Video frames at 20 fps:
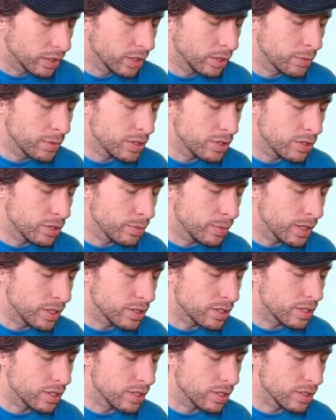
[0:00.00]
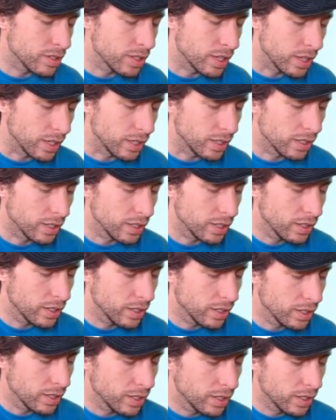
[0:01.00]
Let me zoom in so you can see.
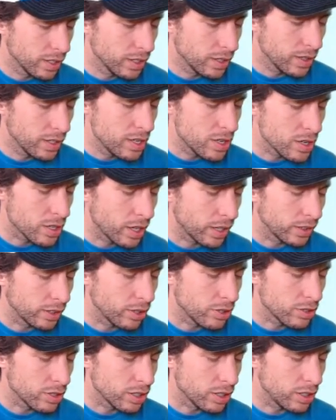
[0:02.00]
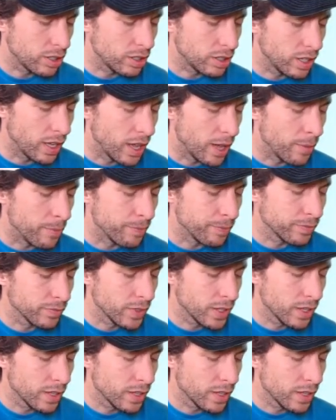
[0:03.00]
These are like those little um,